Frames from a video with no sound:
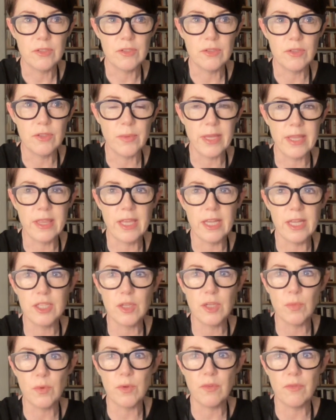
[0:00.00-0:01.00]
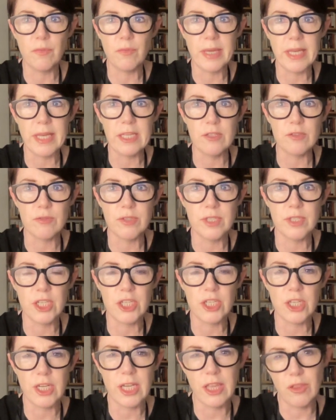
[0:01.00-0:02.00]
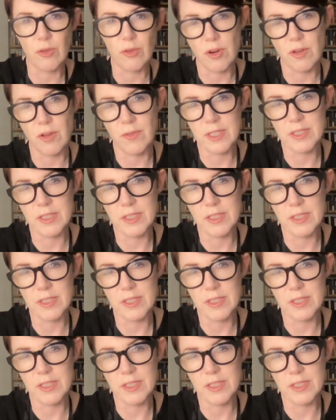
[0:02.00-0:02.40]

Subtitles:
doing things that would have been traditionally thought of